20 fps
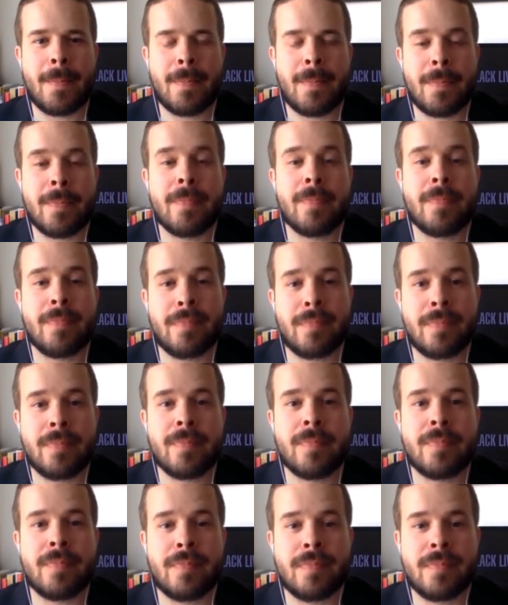
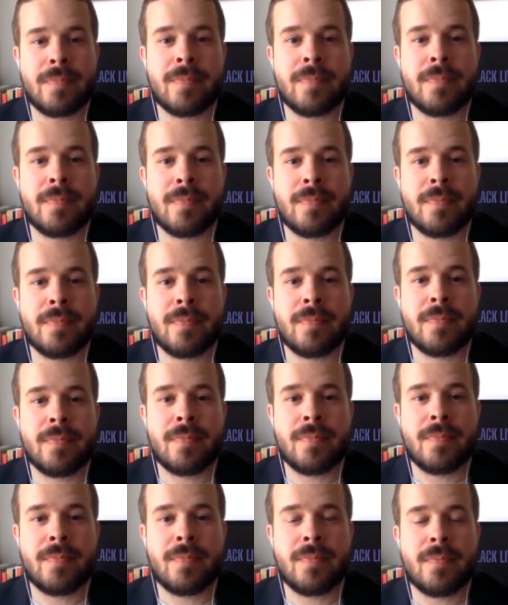
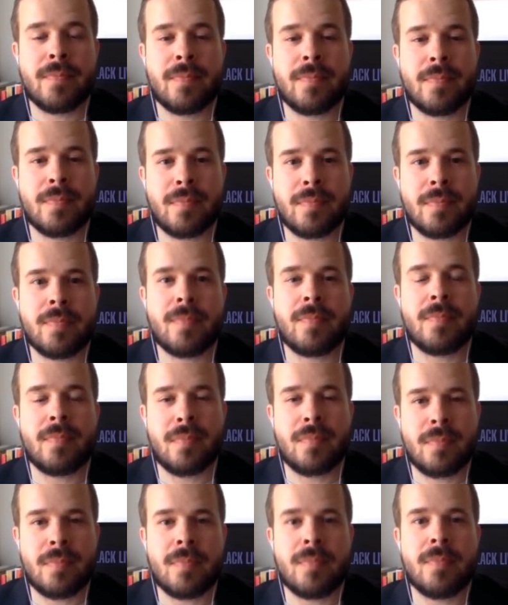
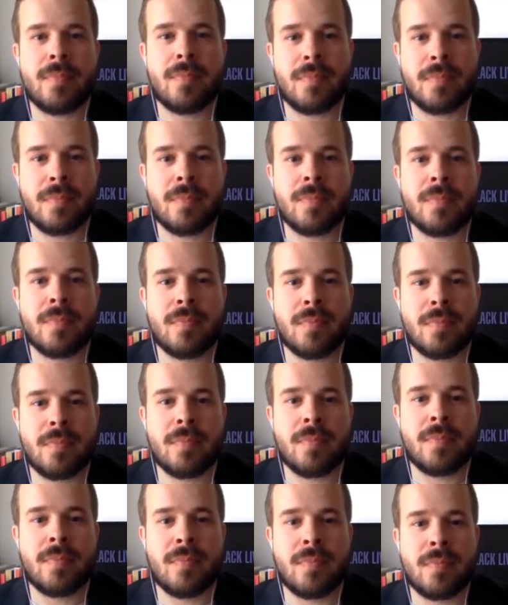
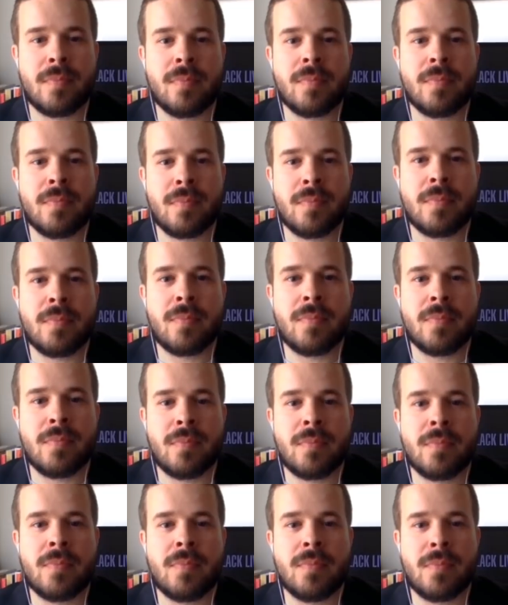
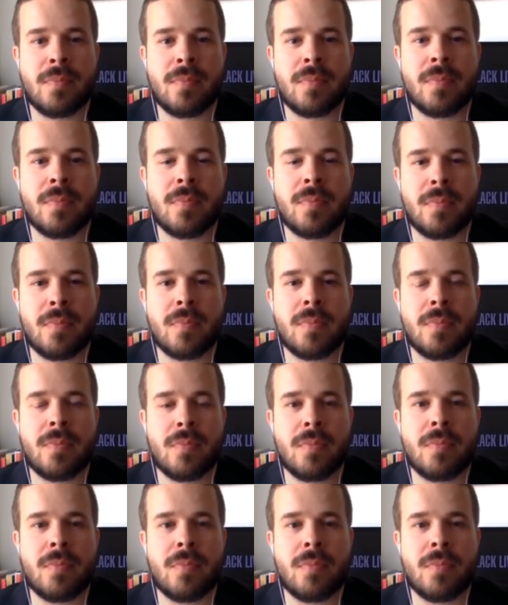This person isn't speaking.